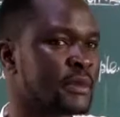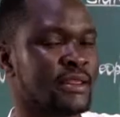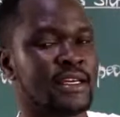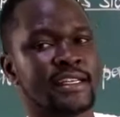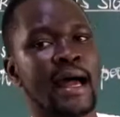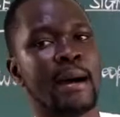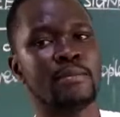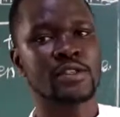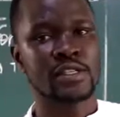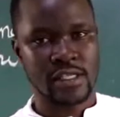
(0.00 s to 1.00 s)
the
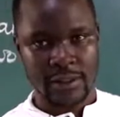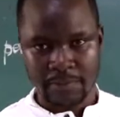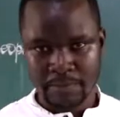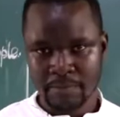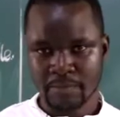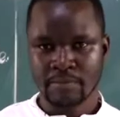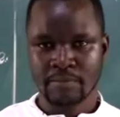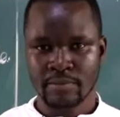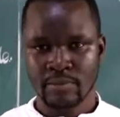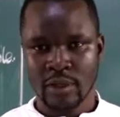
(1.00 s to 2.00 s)
terms.
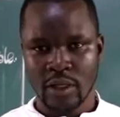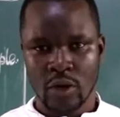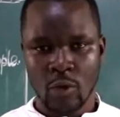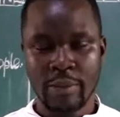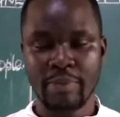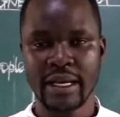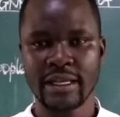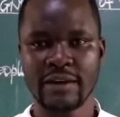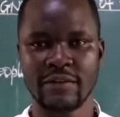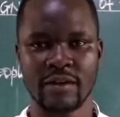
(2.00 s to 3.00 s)
We pick
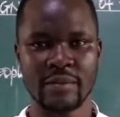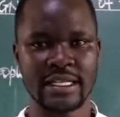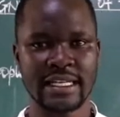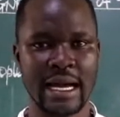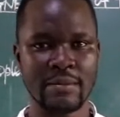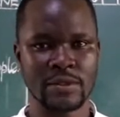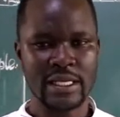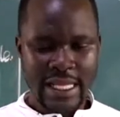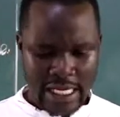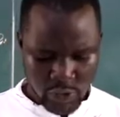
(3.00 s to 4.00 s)
them from the terms.
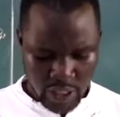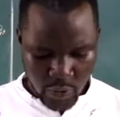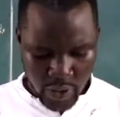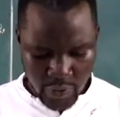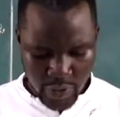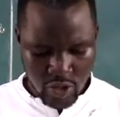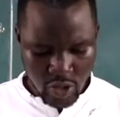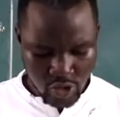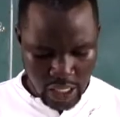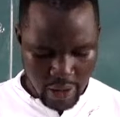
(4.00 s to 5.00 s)
That's why when we go
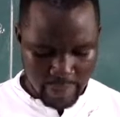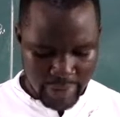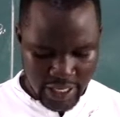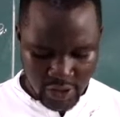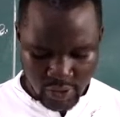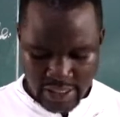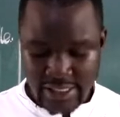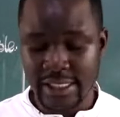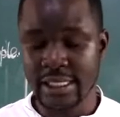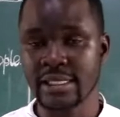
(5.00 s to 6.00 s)
to our page
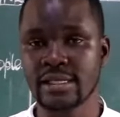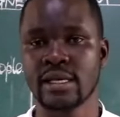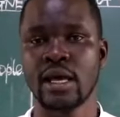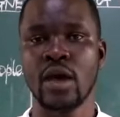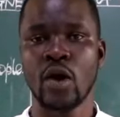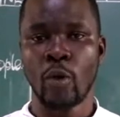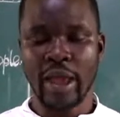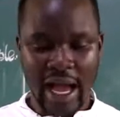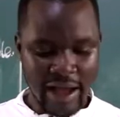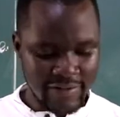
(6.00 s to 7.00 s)
26, we
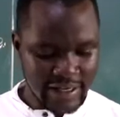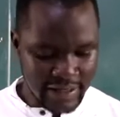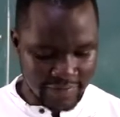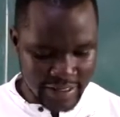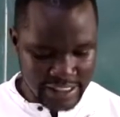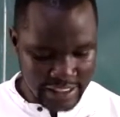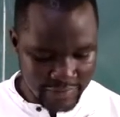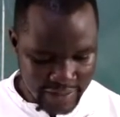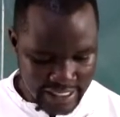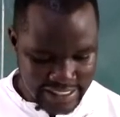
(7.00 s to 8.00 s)
are having the first
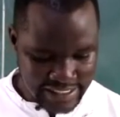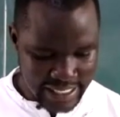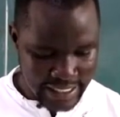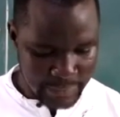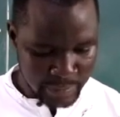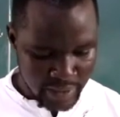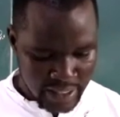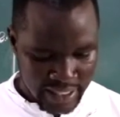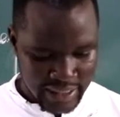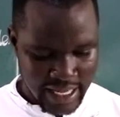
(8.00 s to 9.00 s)
effect saying
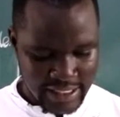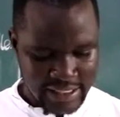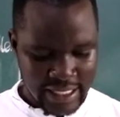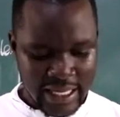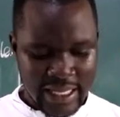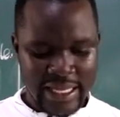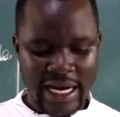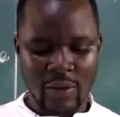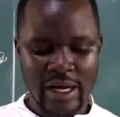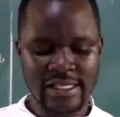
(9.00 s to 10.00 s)
that there
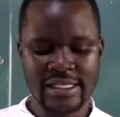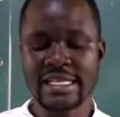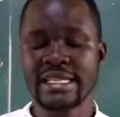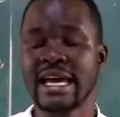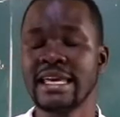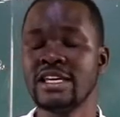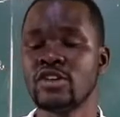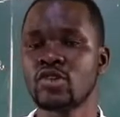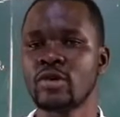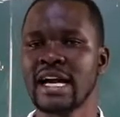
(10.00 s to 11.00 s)
was the
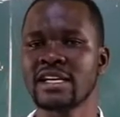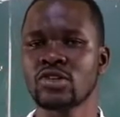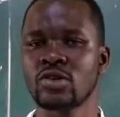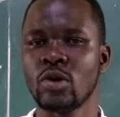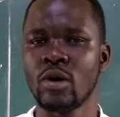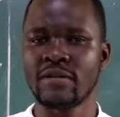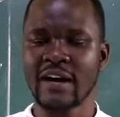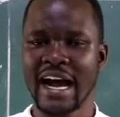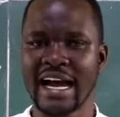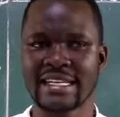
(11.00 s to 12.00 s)
introduction
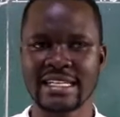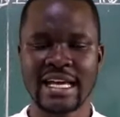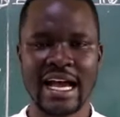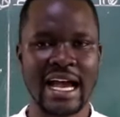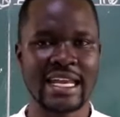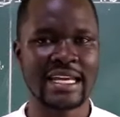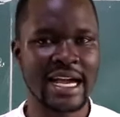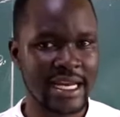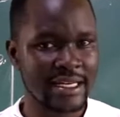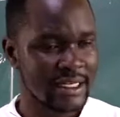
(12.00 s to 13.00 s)
of hat and
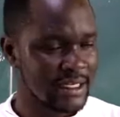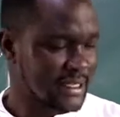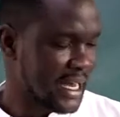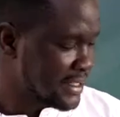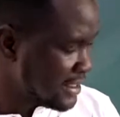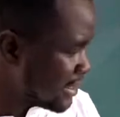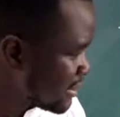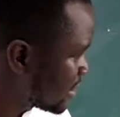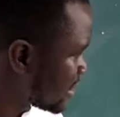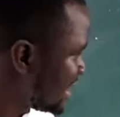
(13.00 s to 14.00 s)
gun
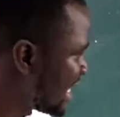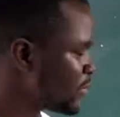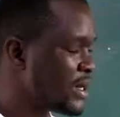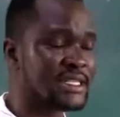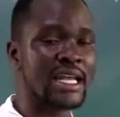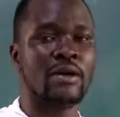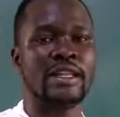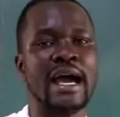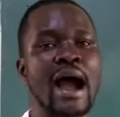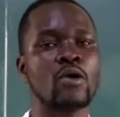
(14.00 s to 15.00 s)
taxes. That was now
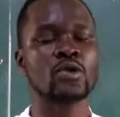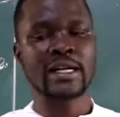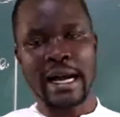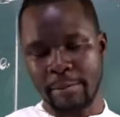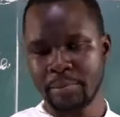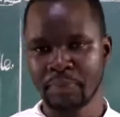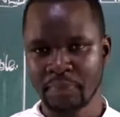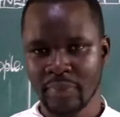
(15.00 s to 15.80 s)
the outcome.